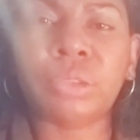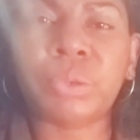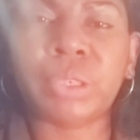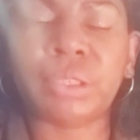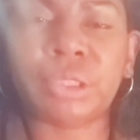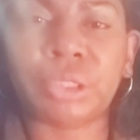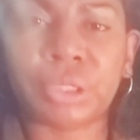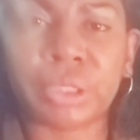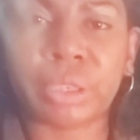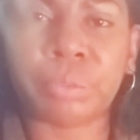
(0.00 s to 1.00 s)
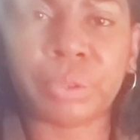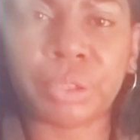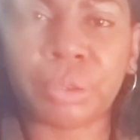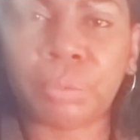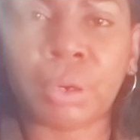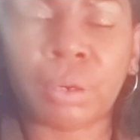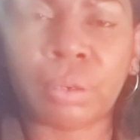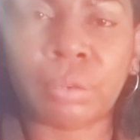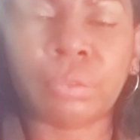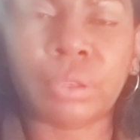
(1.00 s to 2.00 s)
wanted to share with you
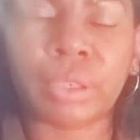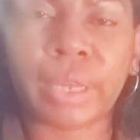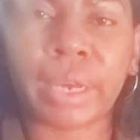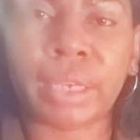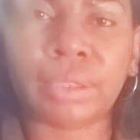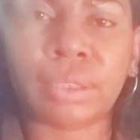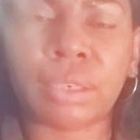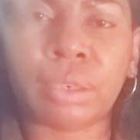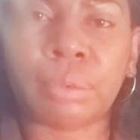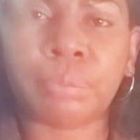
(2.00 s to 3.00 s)
all that a